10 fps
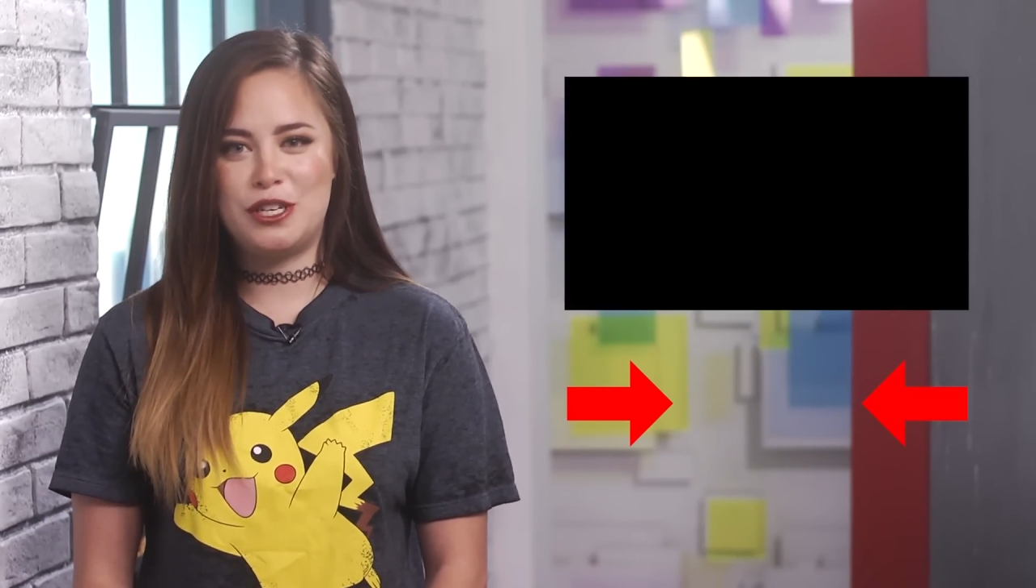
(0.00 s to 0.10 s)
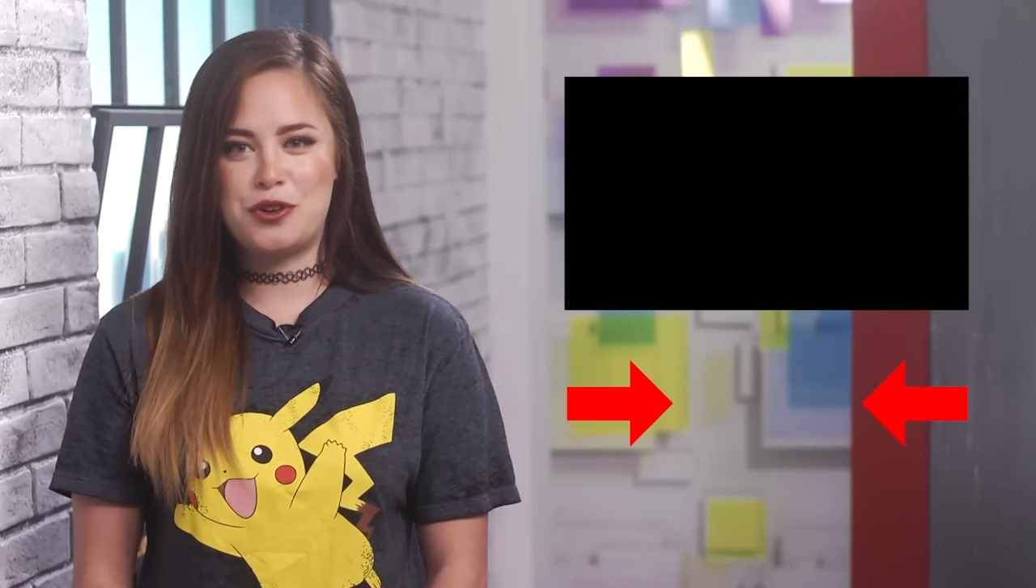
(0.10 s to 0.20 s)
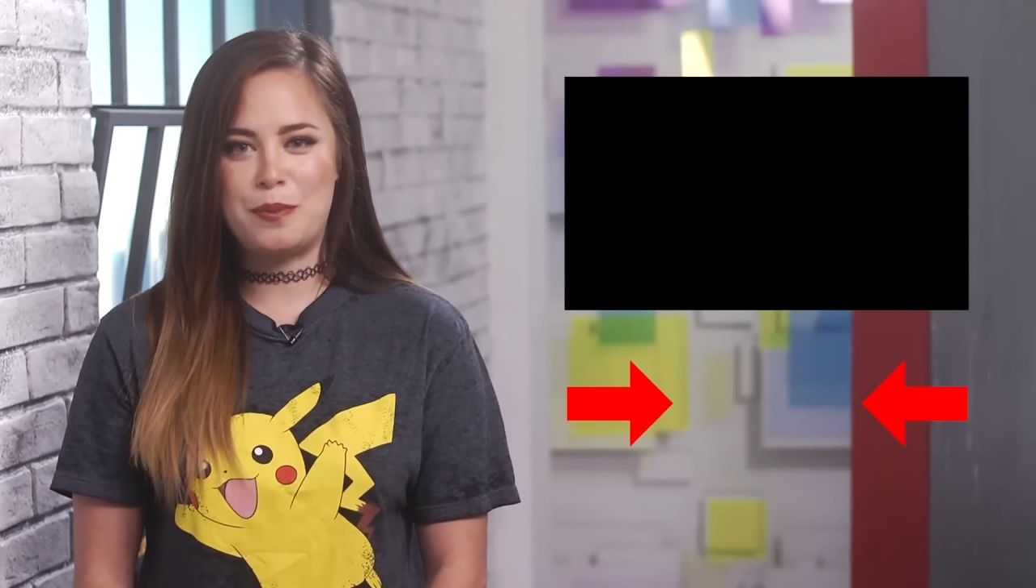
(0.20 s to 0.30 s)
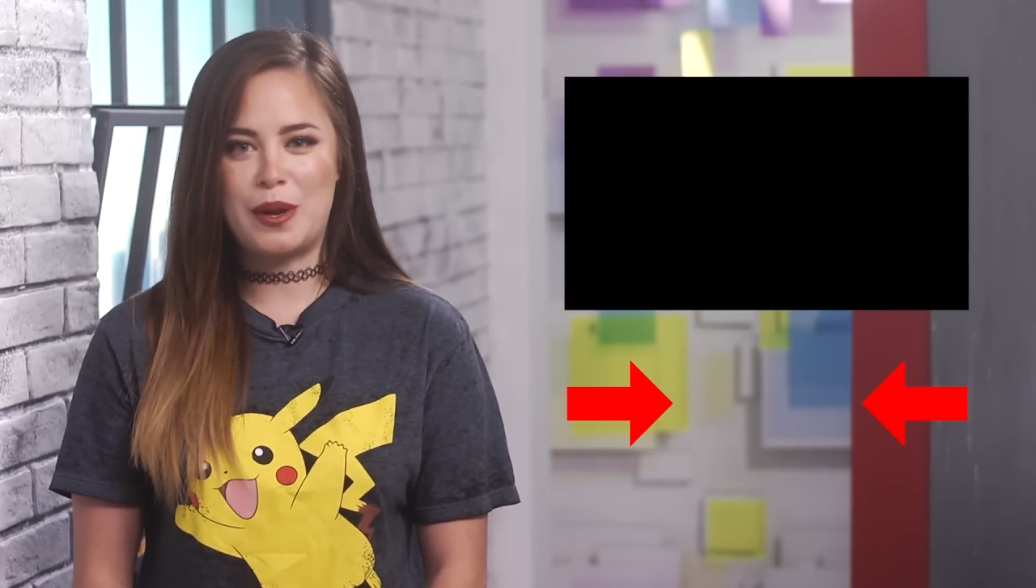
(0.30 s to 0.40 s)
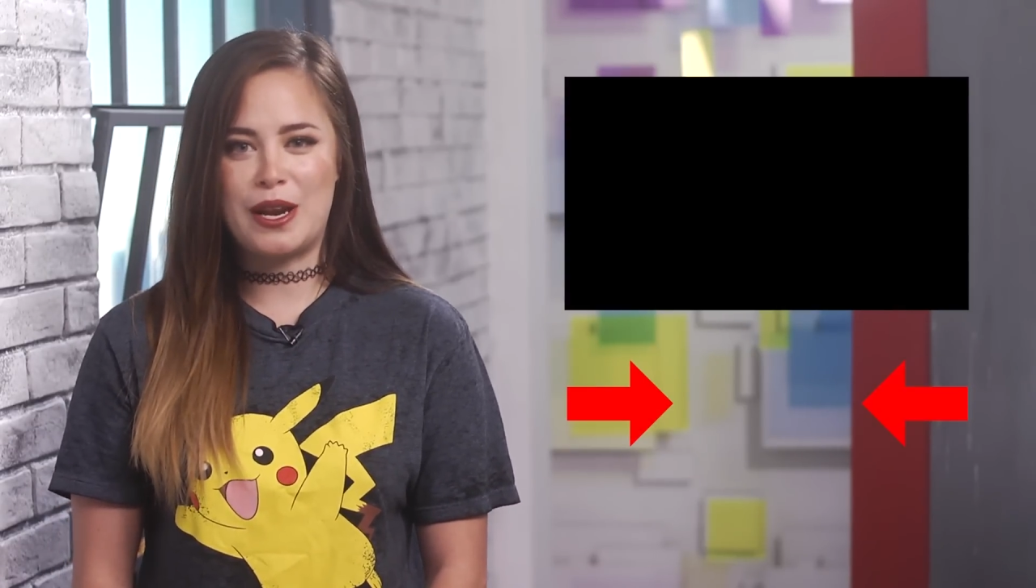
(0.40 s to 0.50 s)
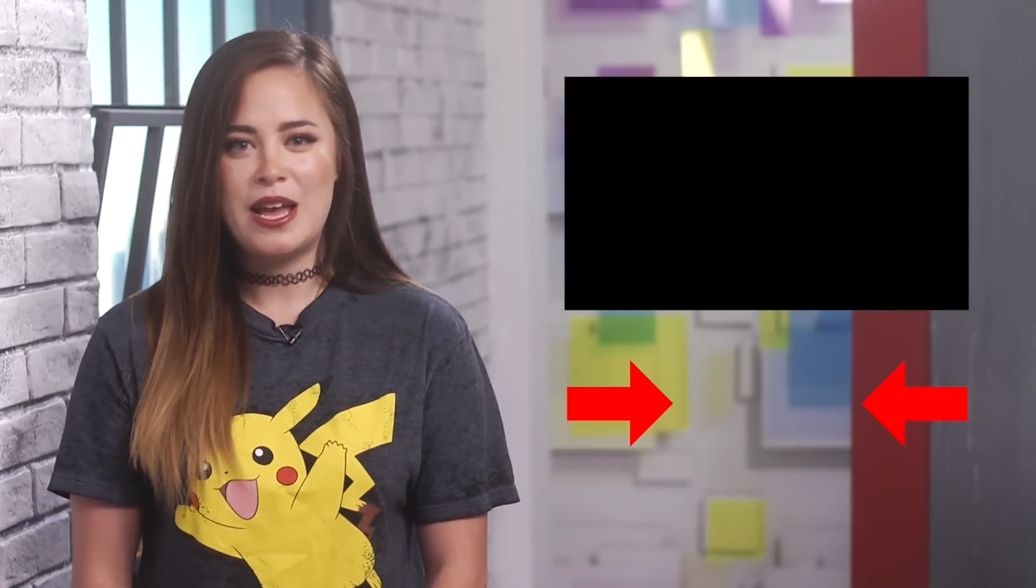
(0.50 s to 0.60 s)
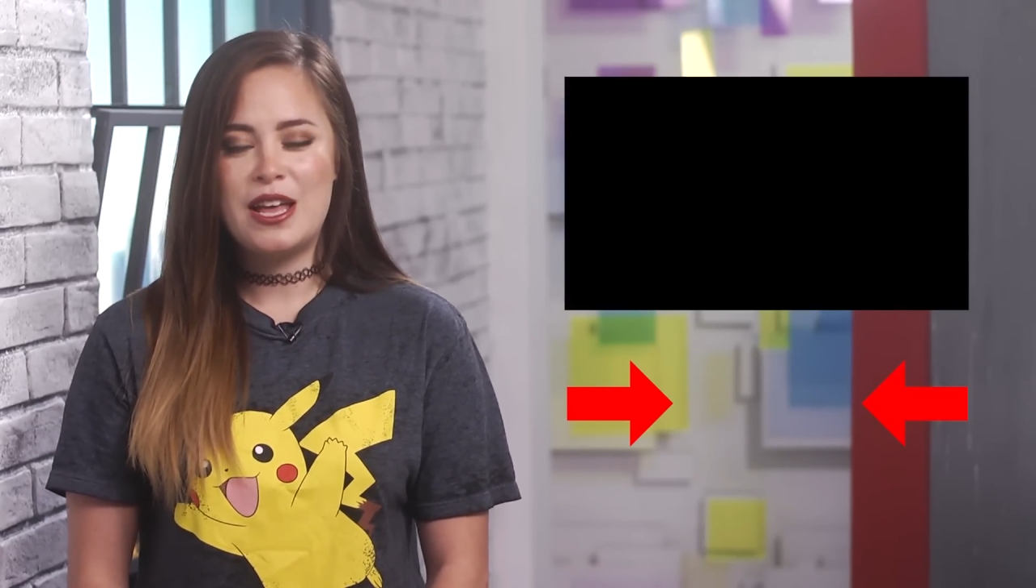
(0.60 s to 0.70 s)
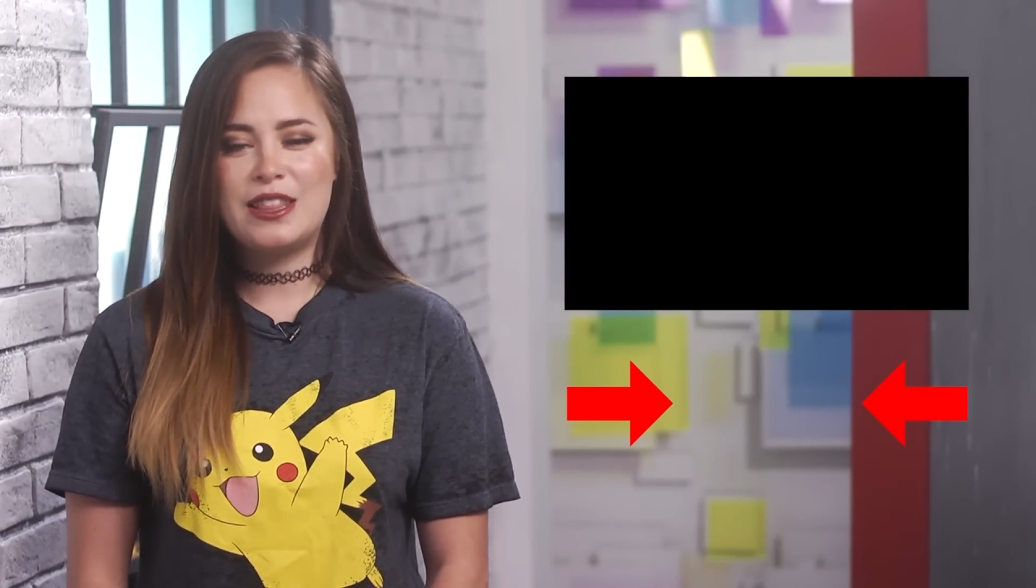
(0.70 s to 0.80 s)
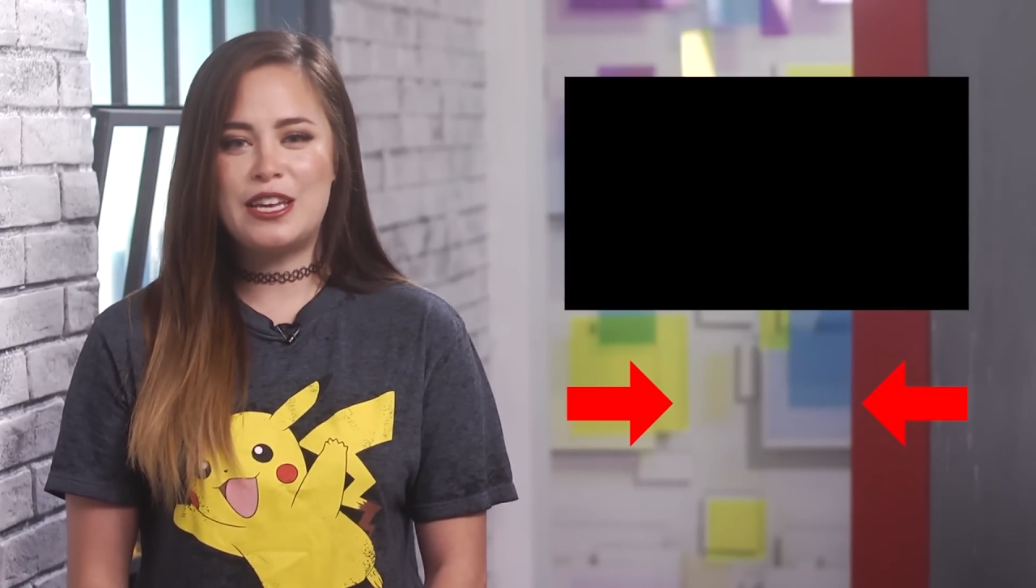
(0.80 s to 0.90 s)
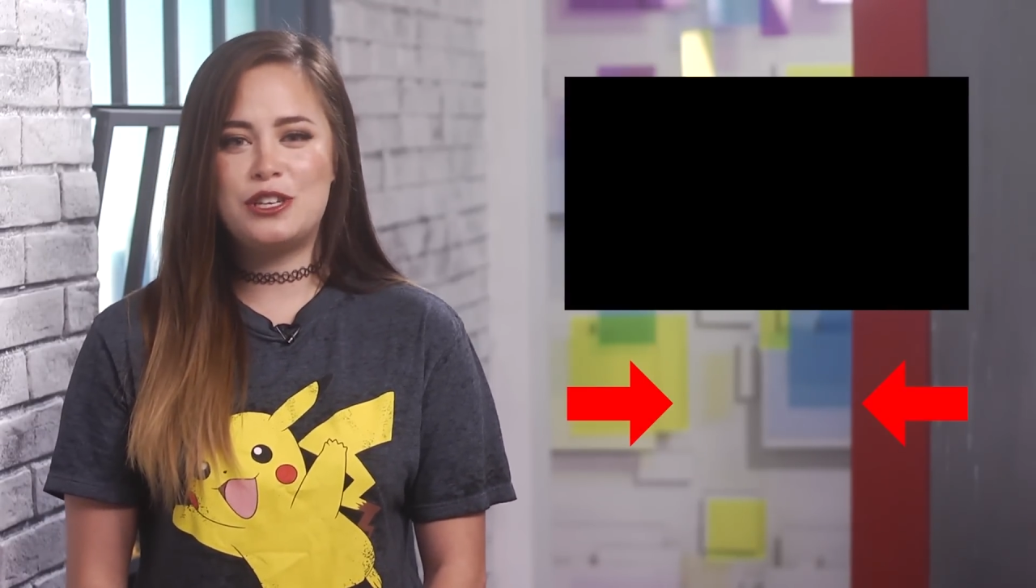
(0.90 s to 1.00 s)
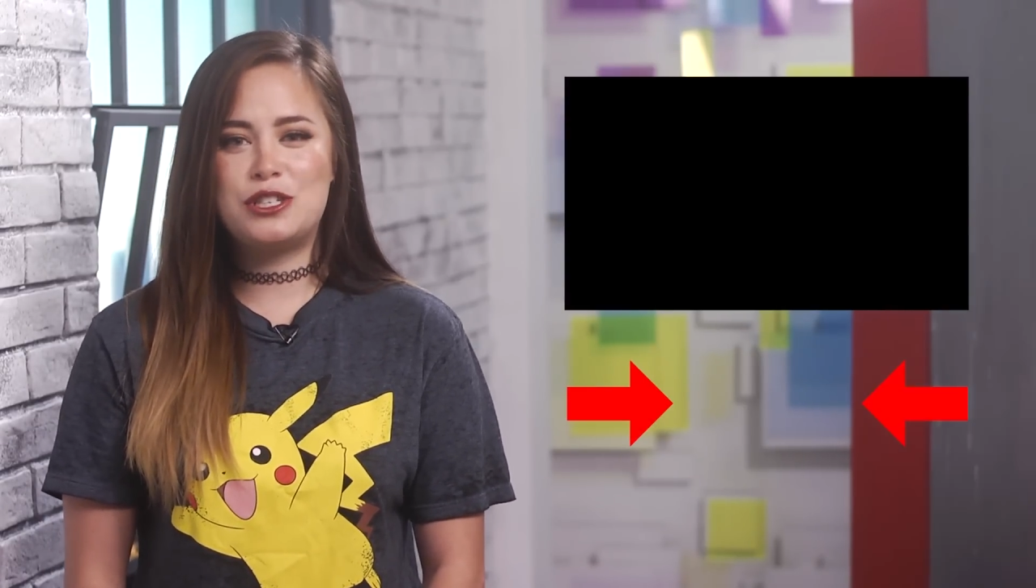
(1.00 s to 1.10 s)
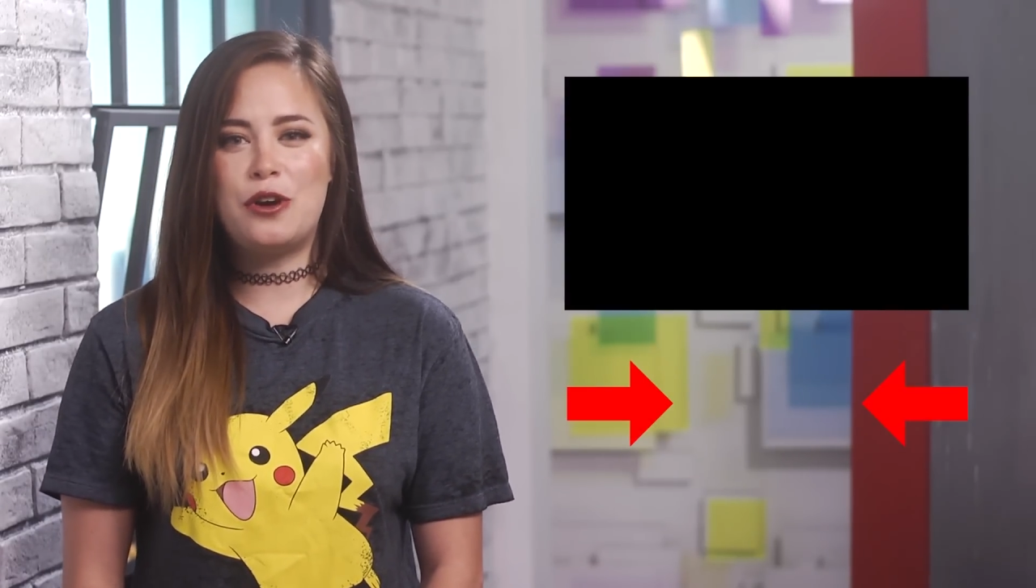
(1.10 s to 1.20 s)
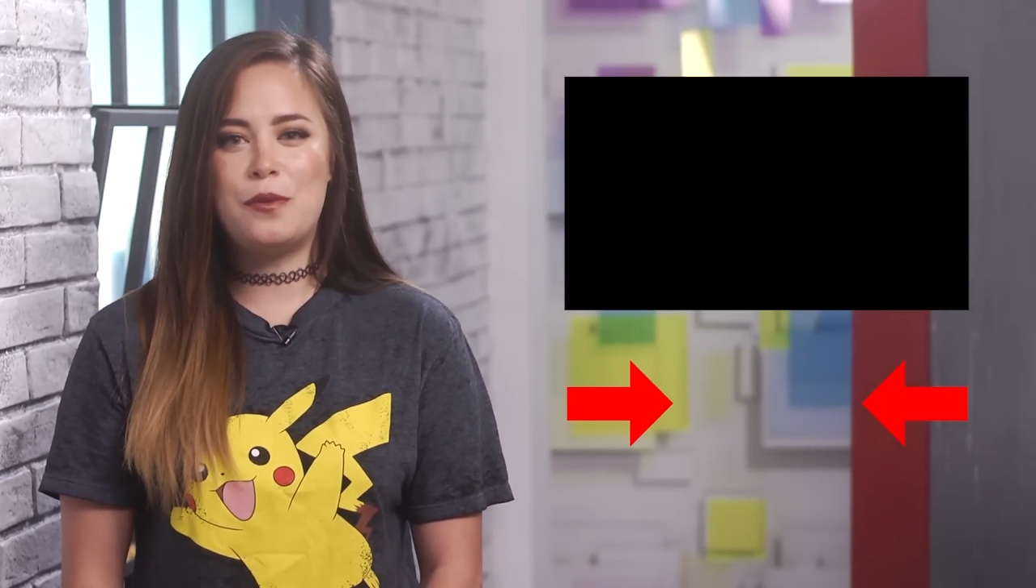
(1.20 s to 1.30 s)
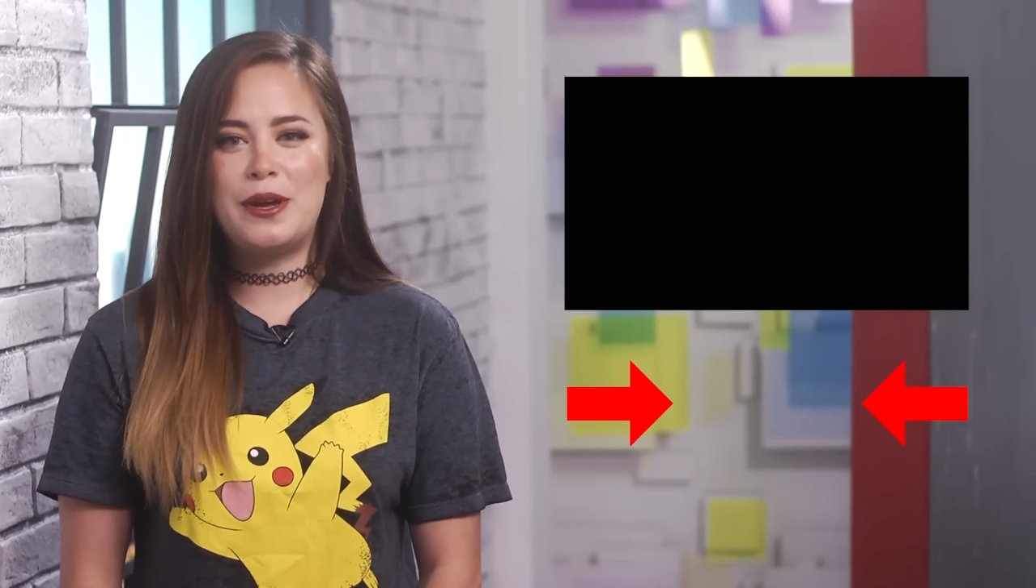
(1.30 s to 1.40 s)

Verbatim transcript: Trippin'. Thank you so